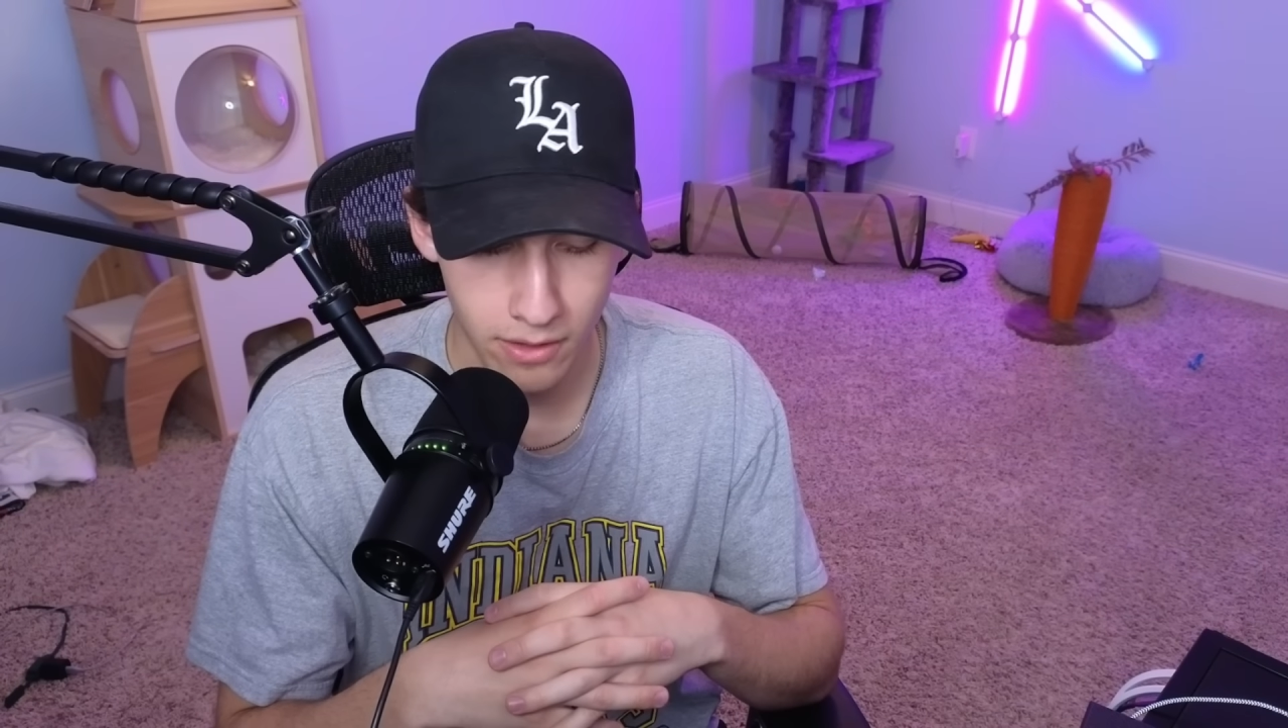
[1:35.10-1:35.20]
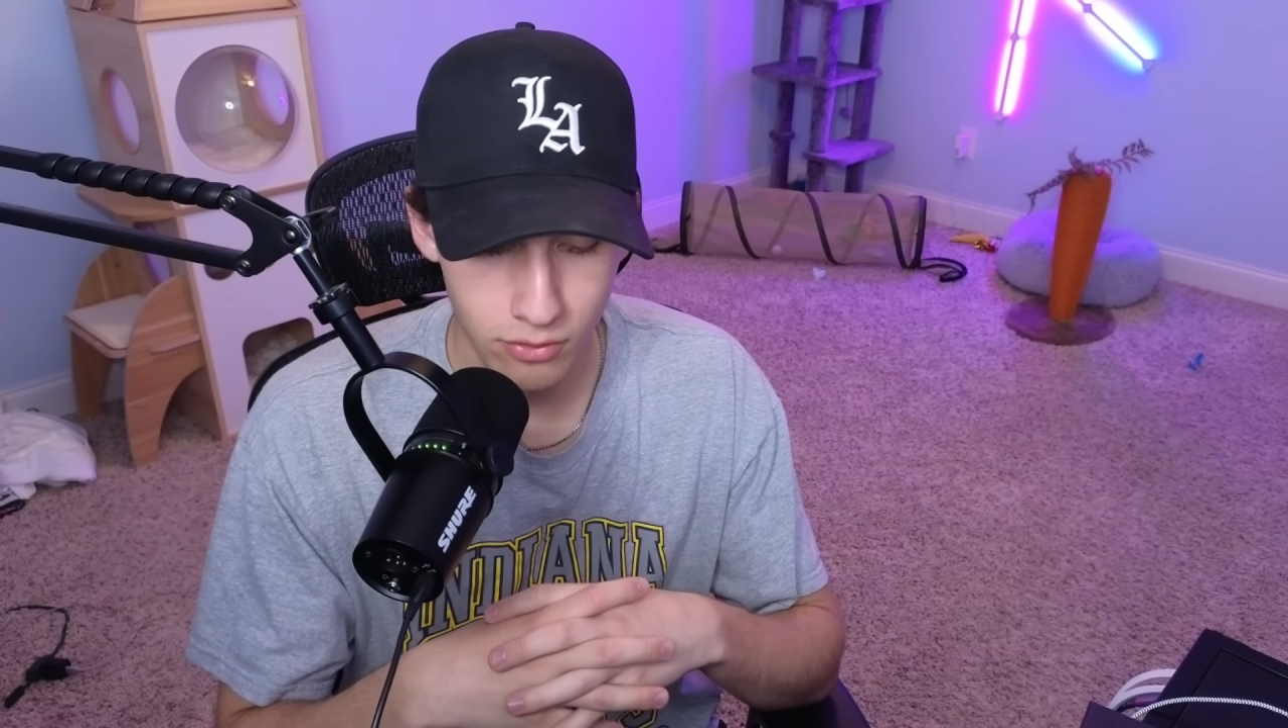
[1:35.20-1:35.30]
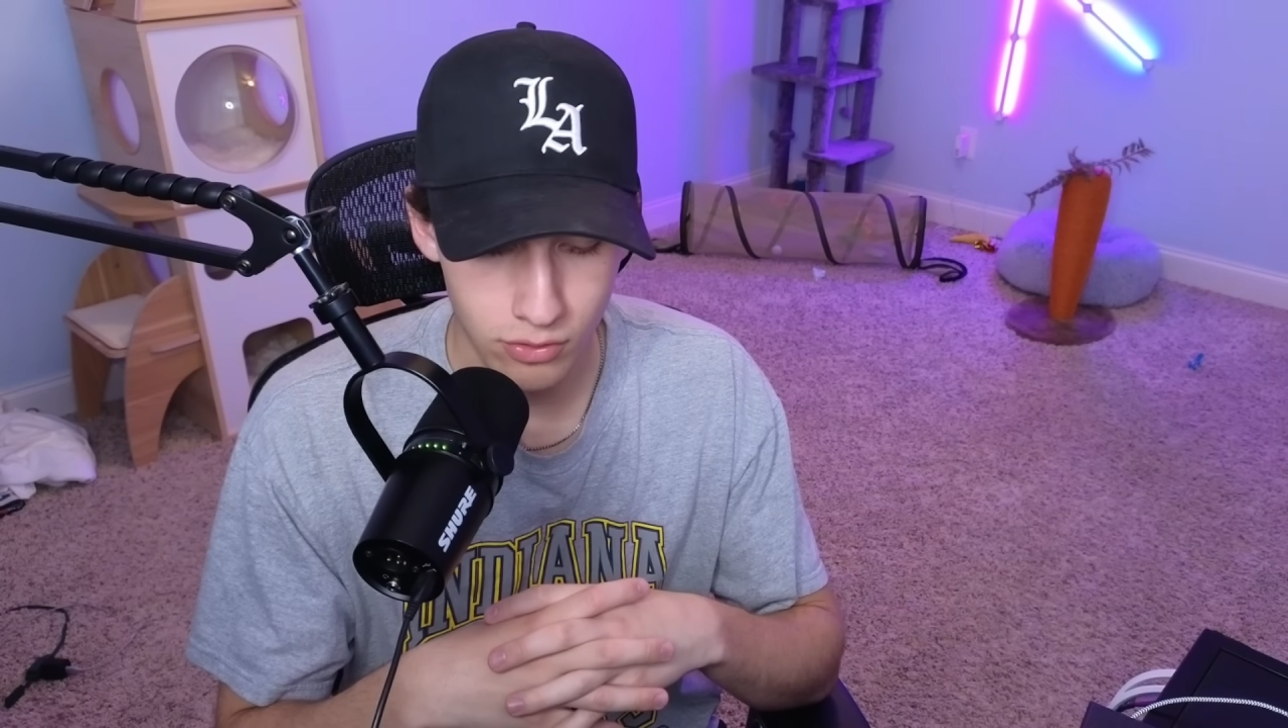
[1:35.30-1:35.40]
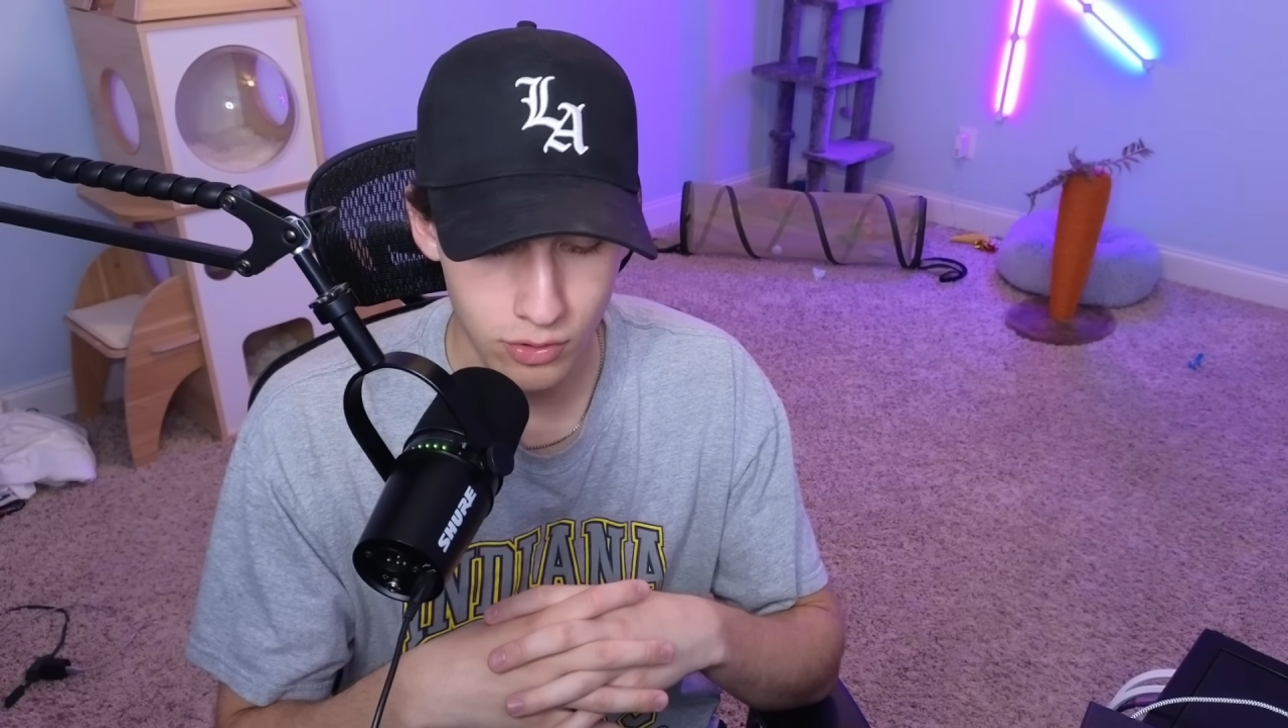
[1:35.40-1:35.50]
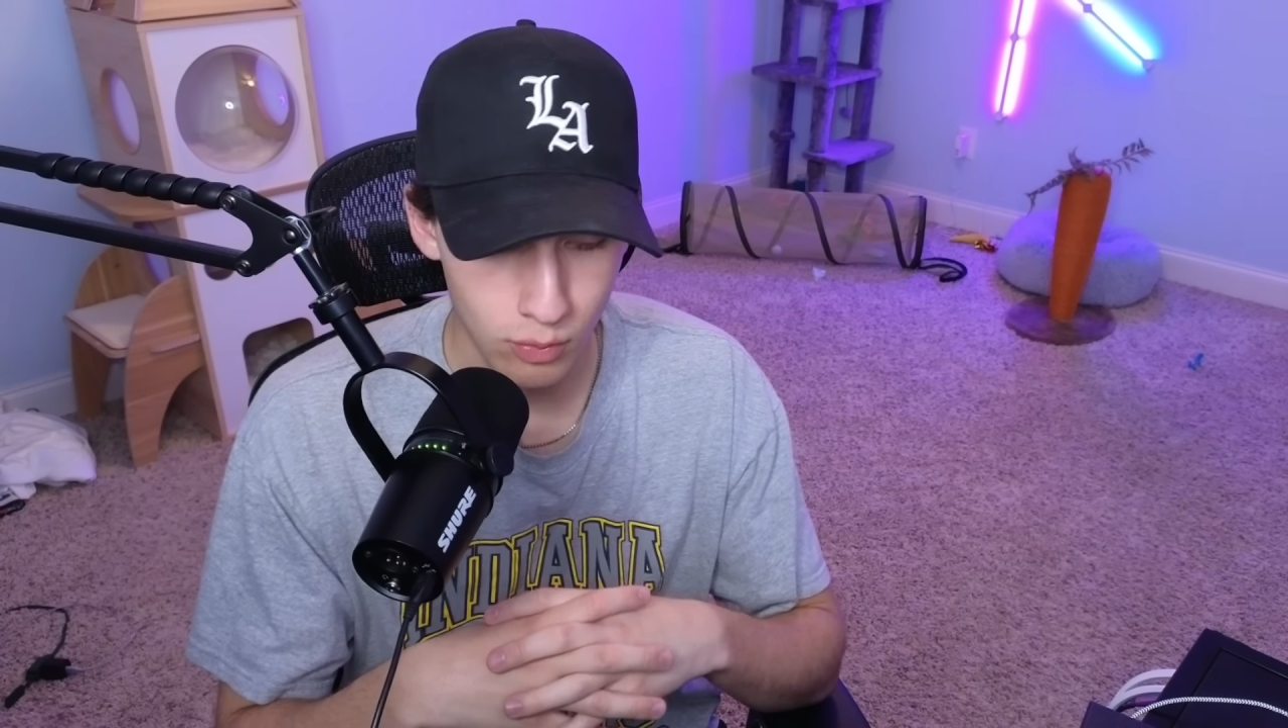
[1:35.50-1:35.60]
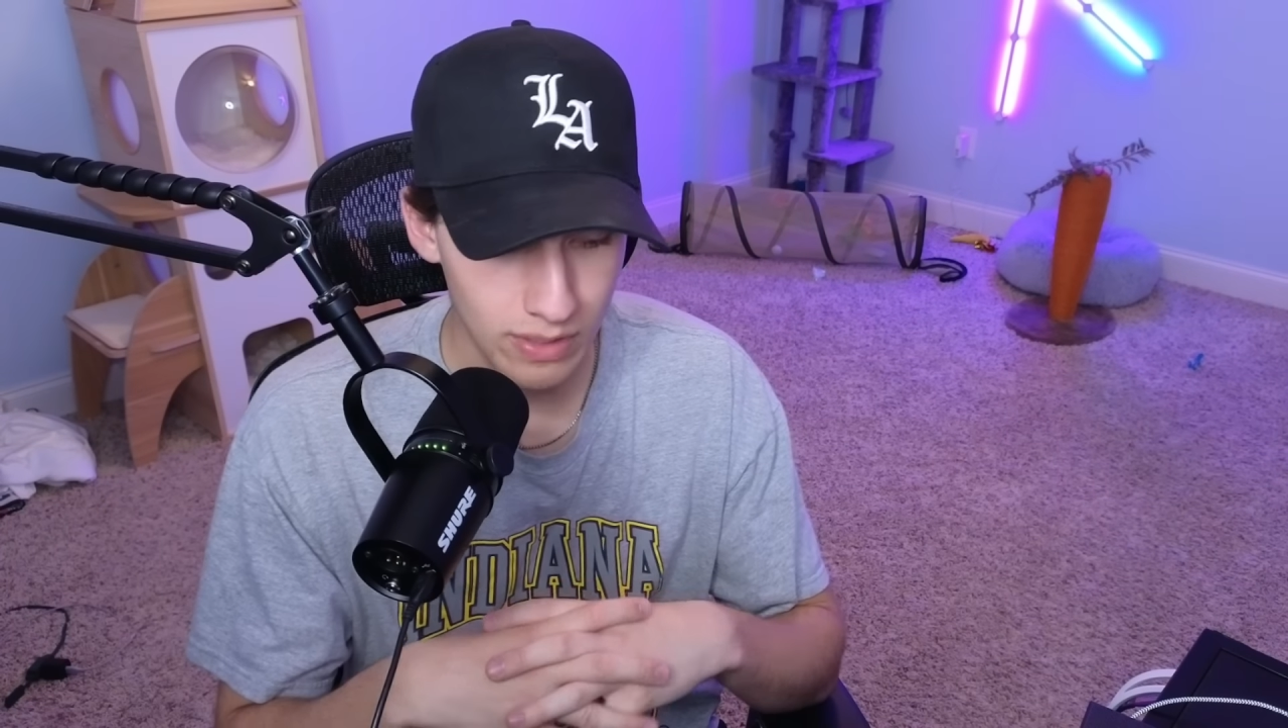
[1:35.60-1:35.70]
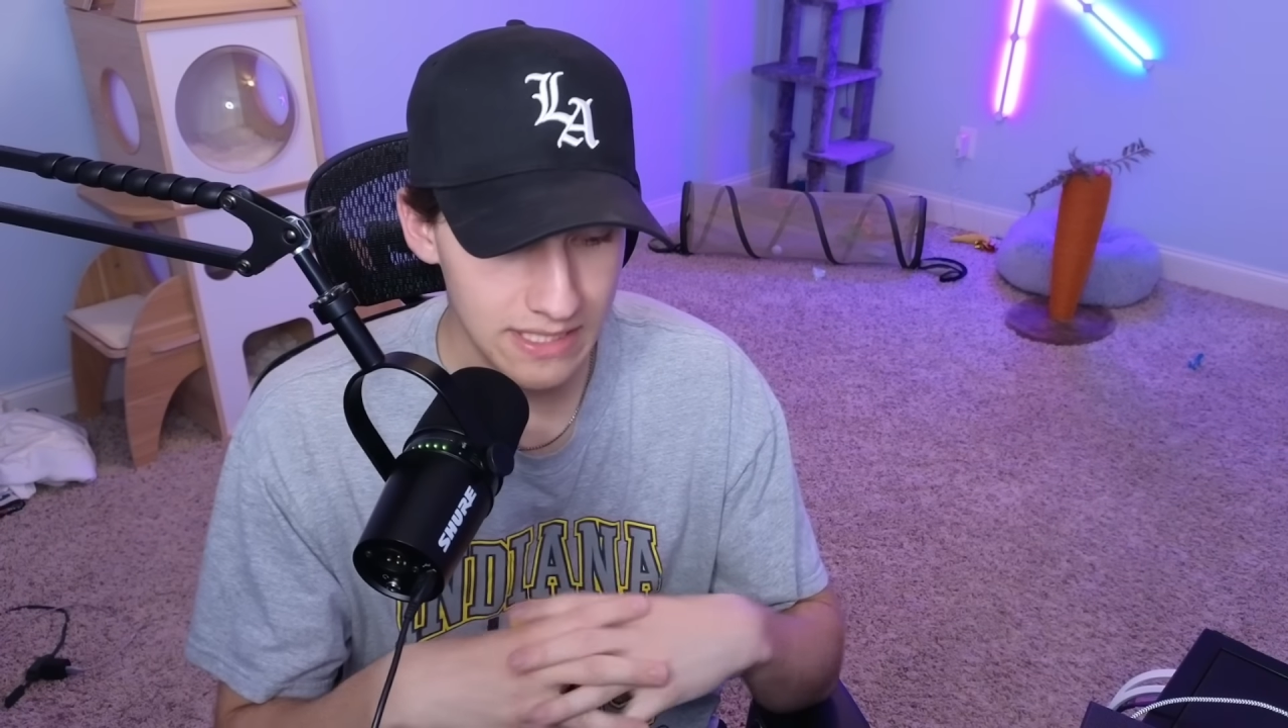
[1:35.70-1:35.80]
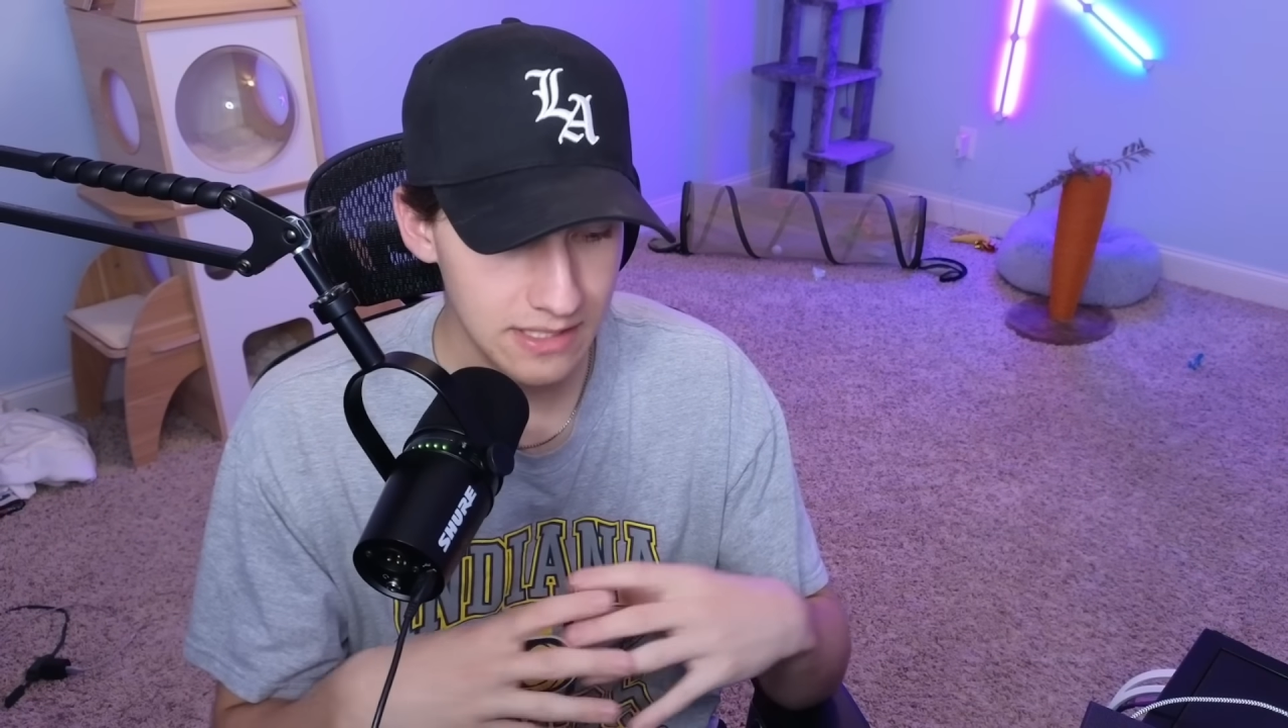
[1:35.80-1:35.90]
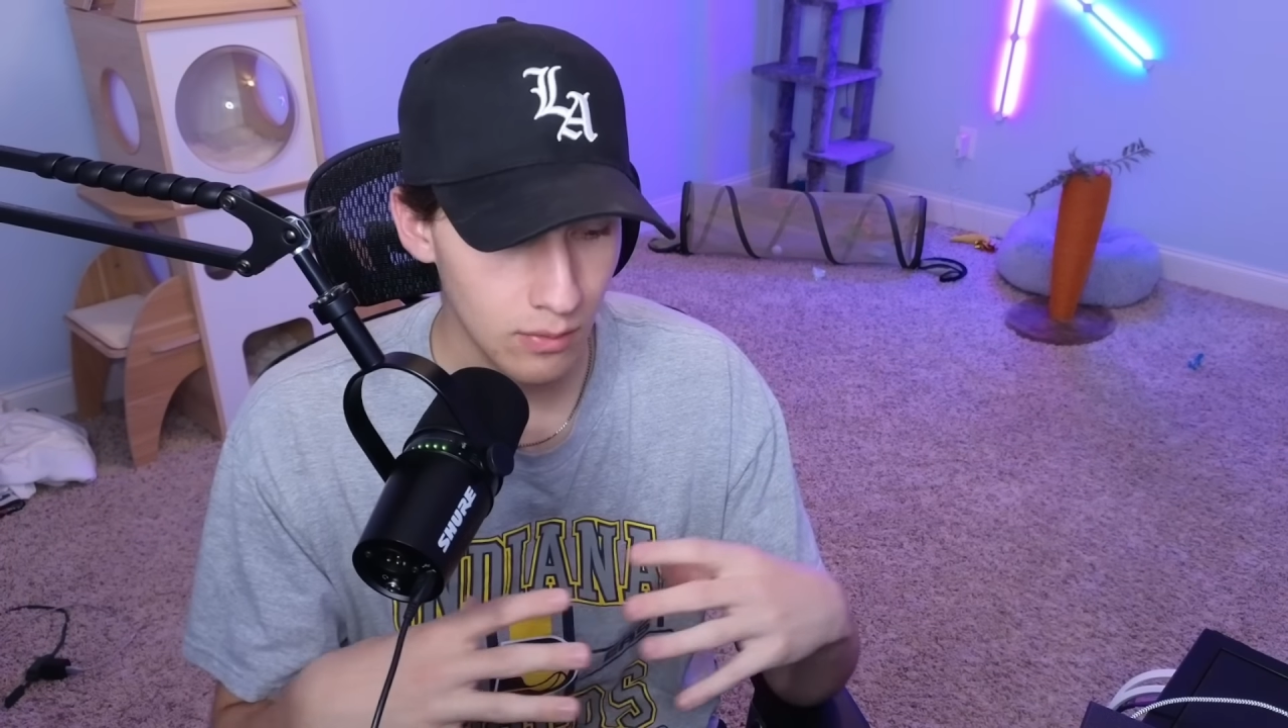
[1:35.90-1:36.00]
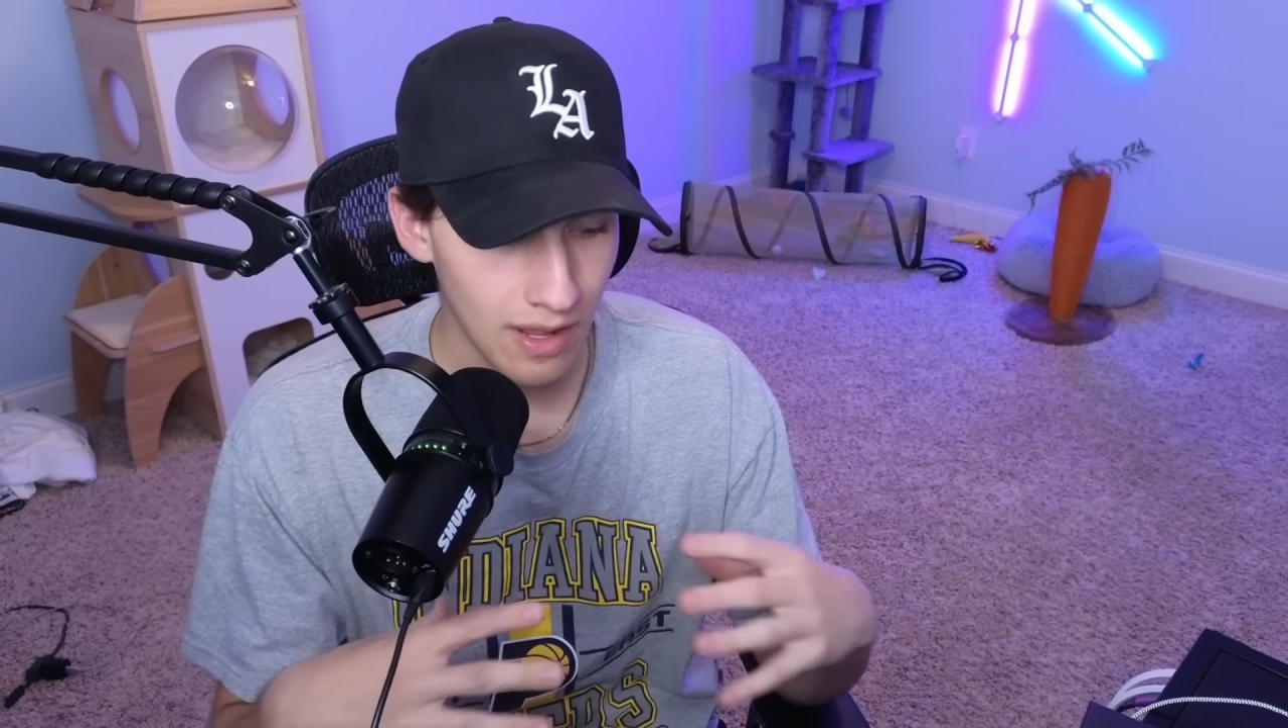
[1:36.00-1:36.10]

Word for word: the reason